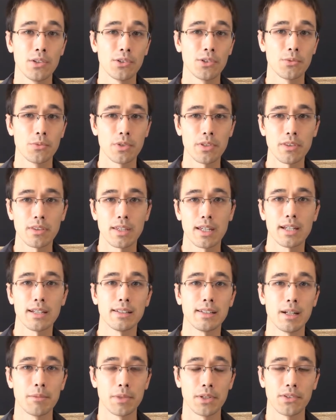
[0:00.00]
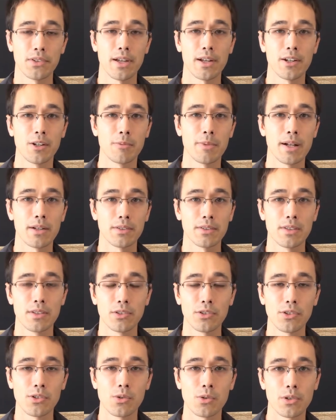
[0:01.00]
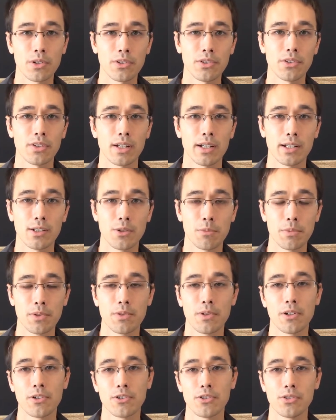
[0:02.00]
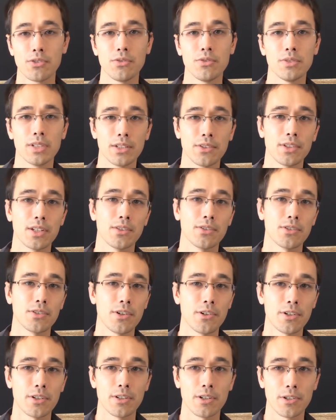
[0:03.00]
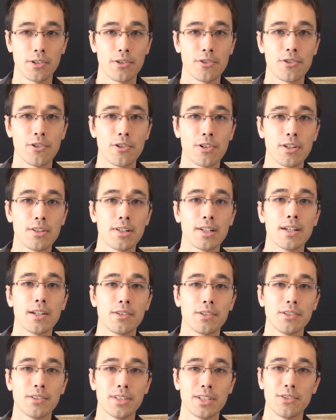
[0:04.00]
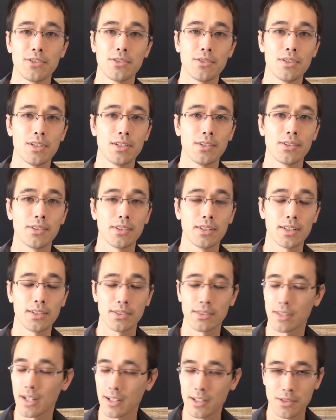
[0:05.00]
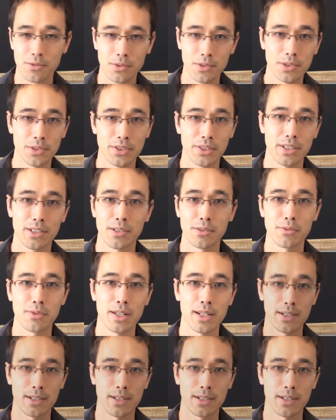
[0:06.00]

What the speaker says: So with that, I'm excited about this course. I hope you are too. Let's get started on our journey together into the exciting world of